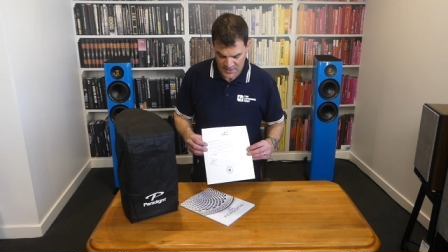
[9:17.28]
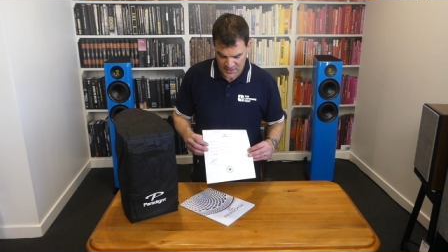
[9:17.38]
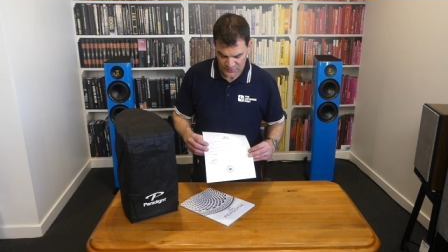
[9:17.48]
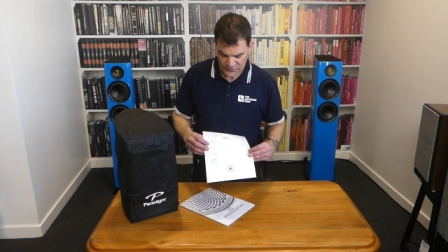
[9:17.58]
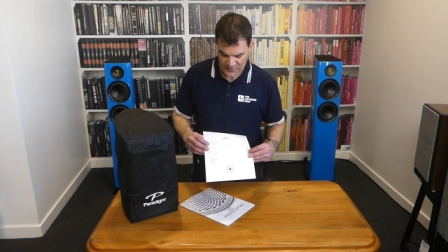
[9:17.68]

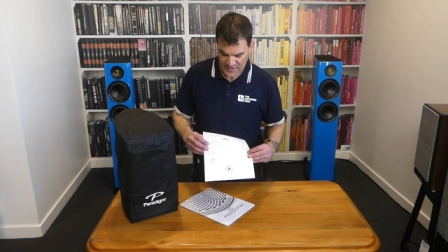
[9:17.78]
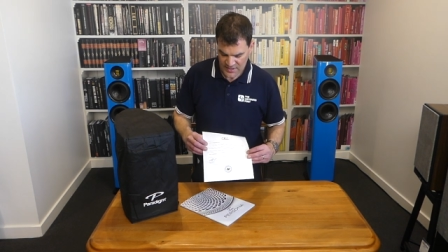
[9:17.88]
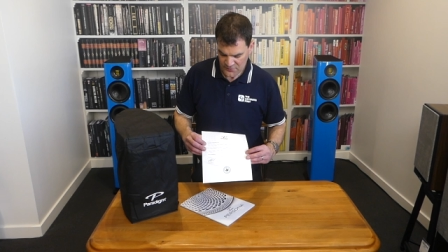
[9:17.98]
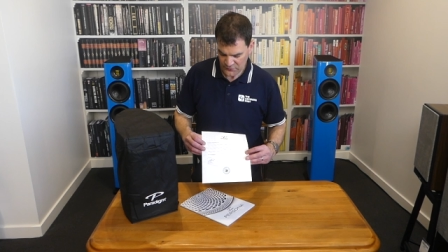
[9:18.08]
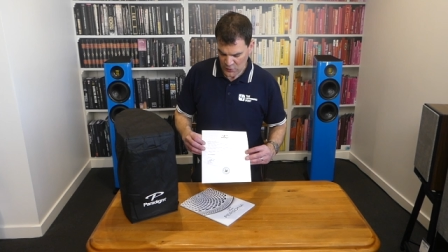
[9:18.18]
And so they
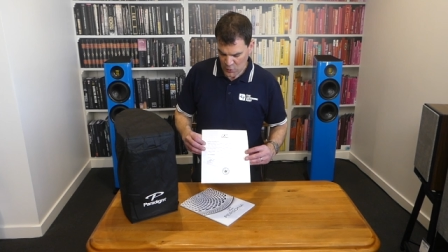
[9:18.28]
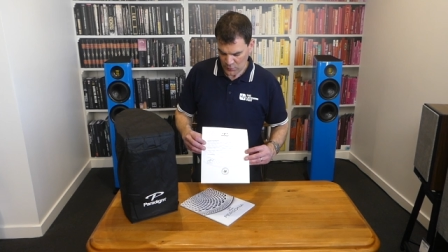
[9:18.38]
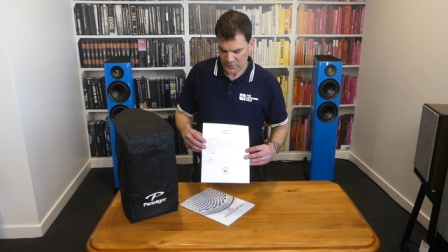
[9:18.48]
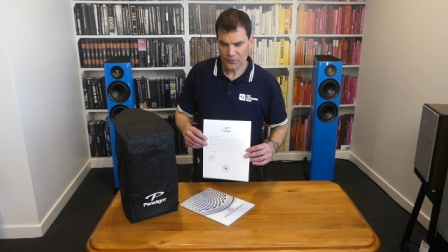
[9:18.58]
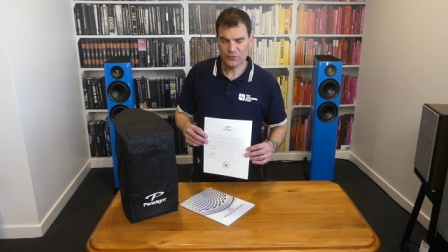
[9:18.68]
have
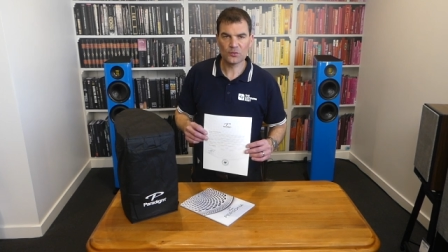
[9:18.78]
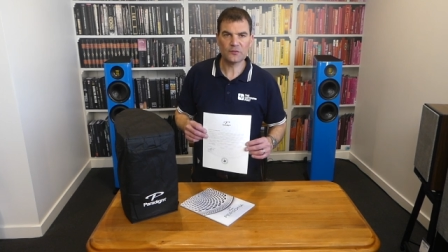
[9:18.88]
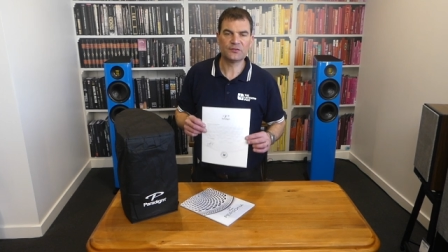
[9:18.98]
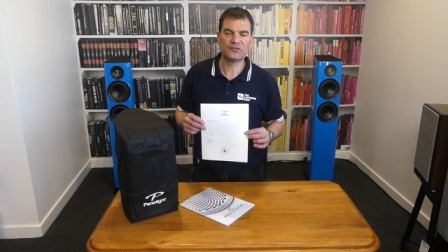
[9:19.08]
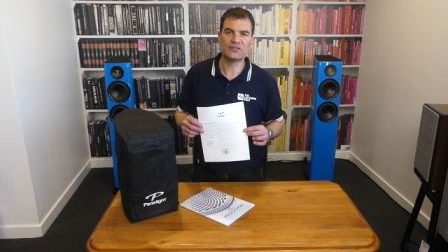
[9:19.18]
one of those sort
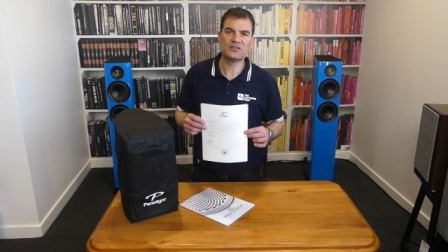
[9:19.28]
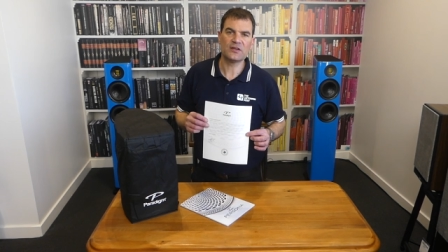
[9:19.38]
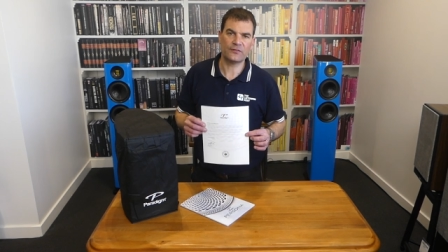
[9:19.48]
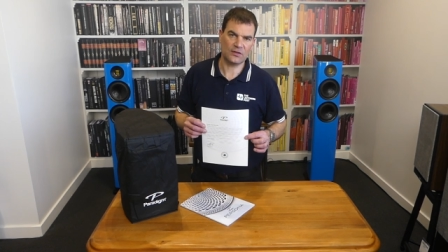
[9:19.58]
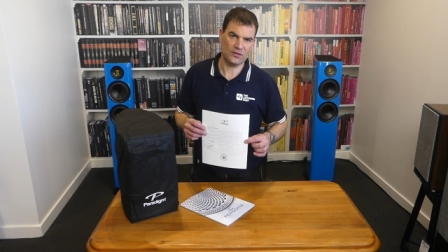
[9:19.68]
of
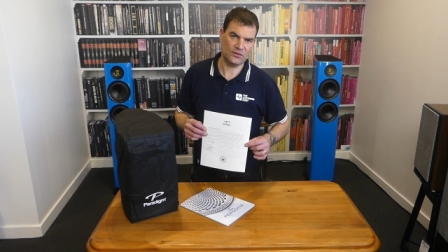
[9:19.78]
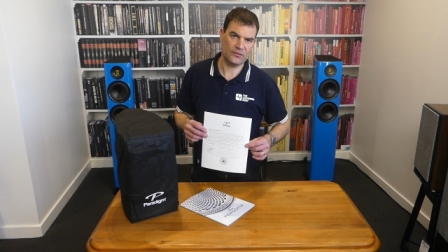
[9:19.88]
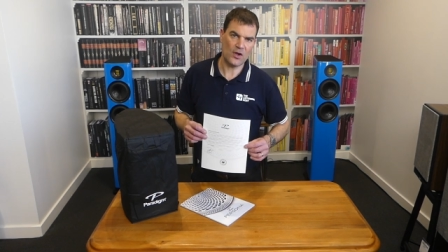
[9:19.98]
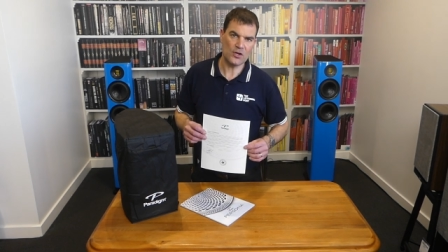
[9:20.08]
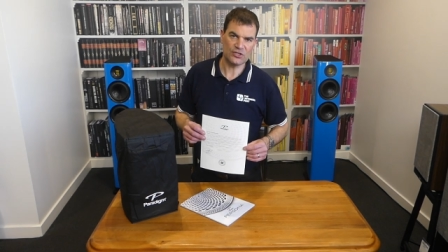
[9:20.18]
certificates of
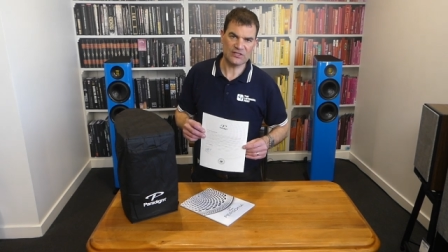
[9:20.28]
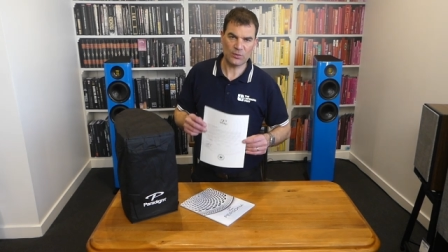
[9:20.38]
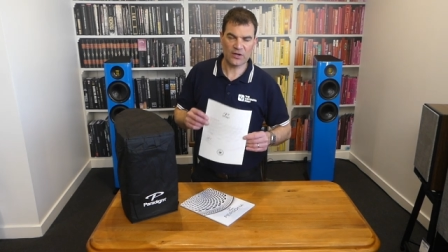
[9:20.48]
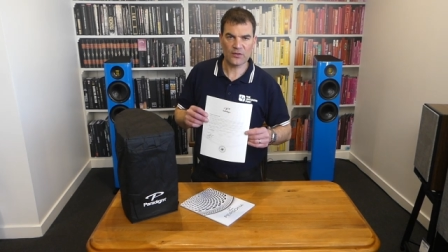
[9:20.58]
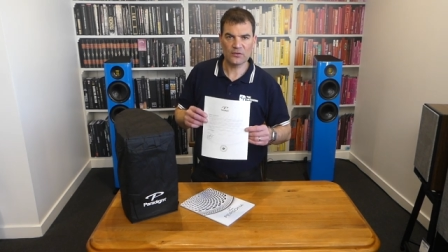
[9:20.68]
ownership,
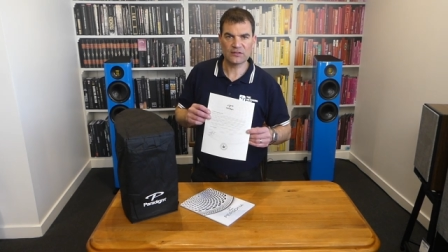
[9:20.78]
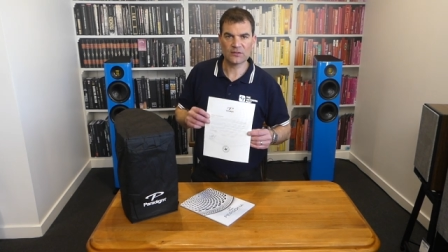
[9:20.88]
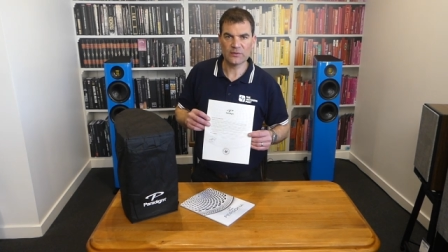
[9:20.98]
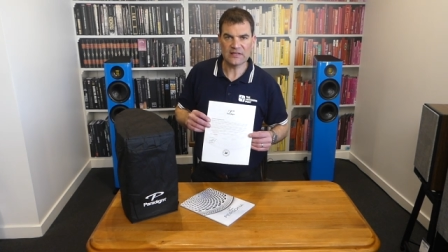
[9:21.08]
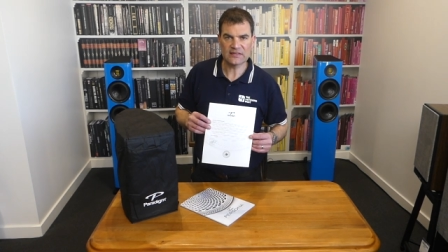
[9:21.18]
one of those little
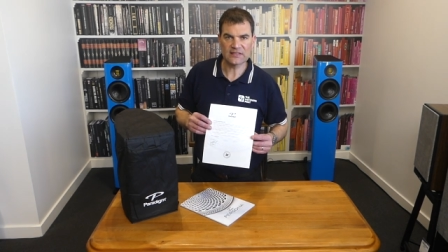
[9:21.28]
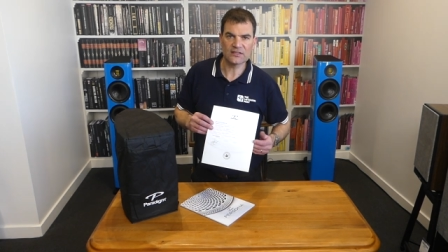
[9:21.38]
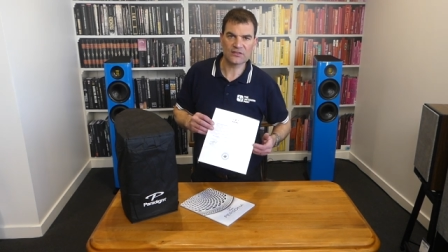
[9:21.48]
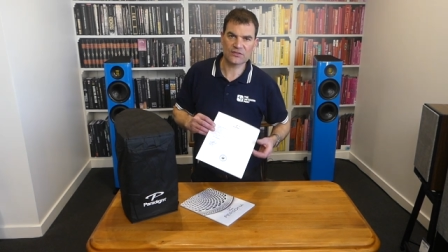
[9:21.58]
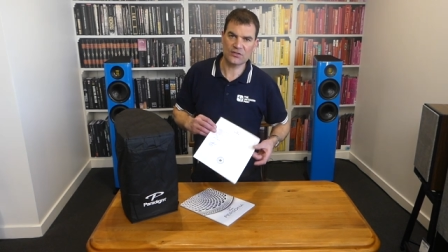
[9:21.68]
wee
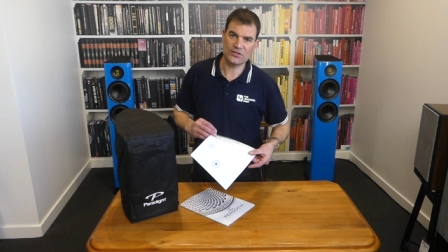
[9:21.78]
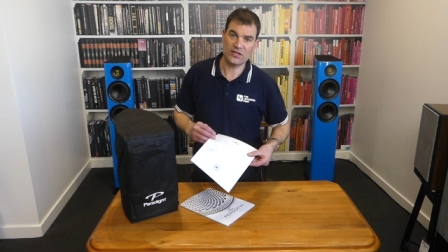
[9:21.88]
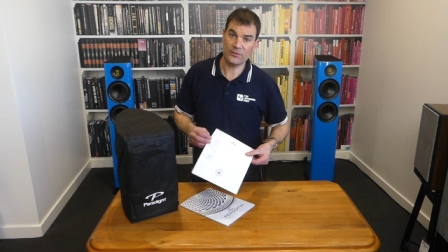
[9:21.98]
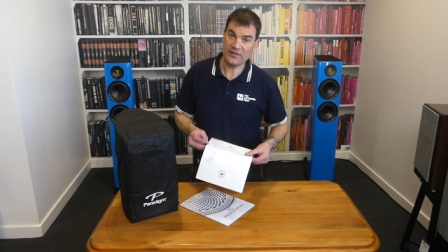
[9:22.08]
things associated with,